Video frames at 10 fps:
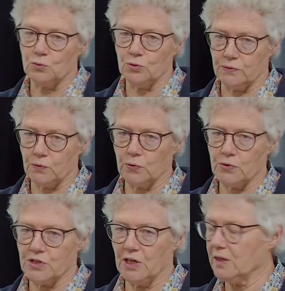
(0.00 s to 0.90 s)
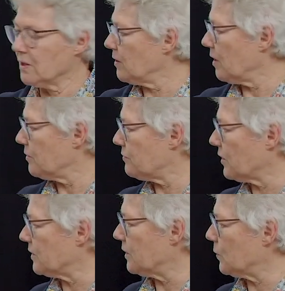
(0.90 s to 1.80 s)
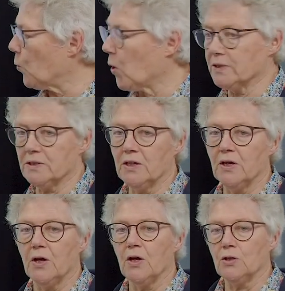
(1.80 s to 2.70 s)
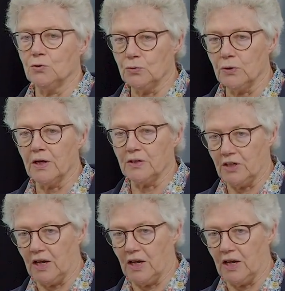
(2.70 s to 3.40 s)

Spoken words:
to the focusing, and finally 1 to the